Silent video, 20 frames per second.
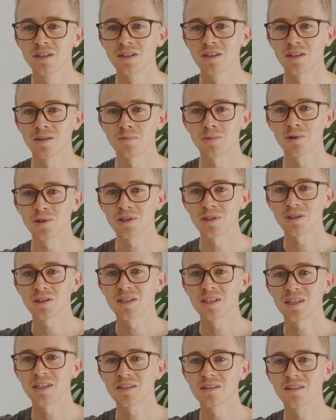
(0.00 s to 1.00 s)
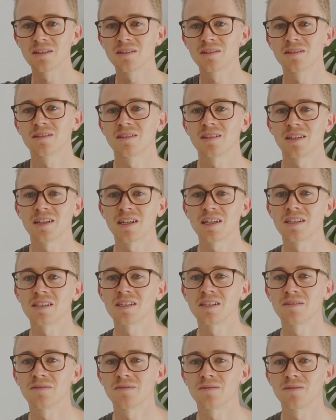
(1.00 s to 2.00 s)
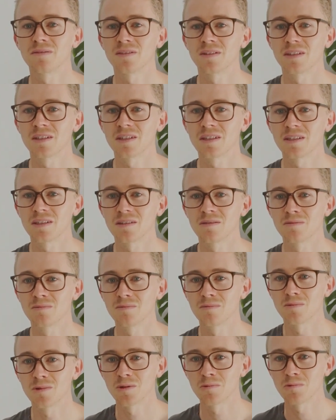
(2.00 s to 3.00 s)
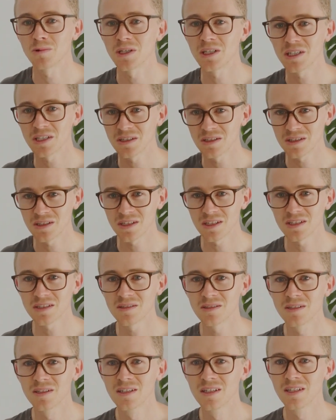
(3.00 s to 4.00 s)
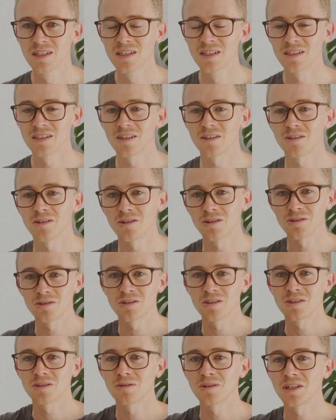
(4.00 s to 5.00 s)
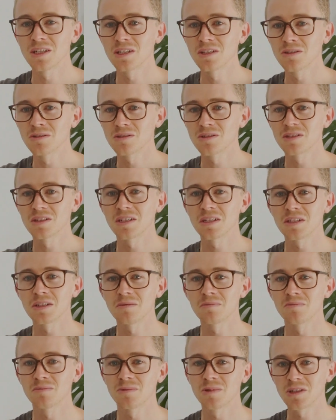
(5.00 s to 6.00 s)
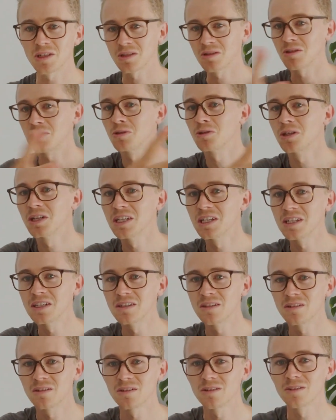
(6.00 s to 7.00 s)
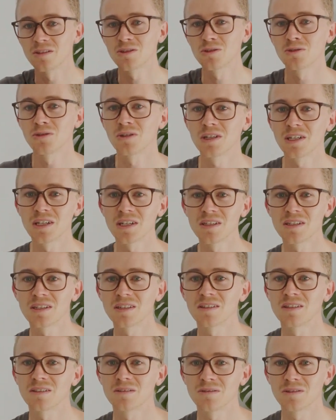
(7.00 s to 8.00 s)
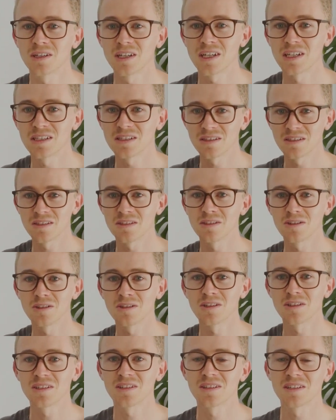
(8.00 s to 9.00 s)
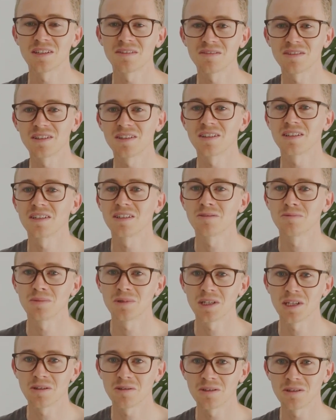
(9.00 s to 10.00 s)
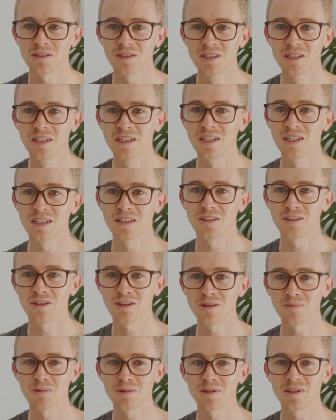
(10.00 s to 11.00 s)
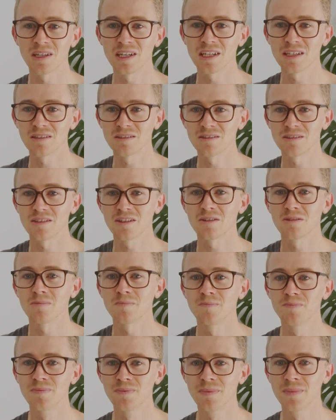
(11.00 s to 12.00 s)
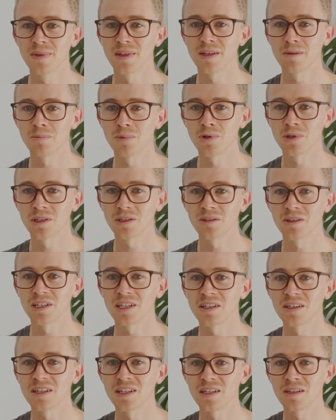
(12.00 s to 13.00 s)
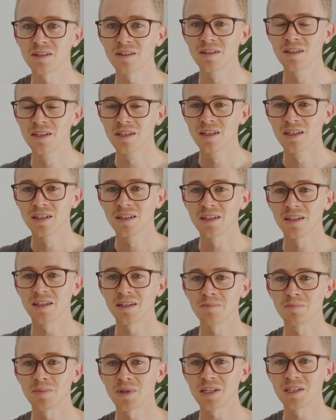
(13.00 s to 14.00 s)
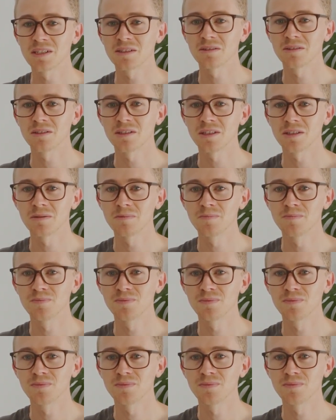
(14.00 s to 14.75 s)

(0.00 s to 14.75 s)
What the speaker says: the point cloud as if what we can see. So on your screen you'll see like the green on the trees and the grass, the dirt and everything. You'll be able to interpret that. So the point cloud then, it basically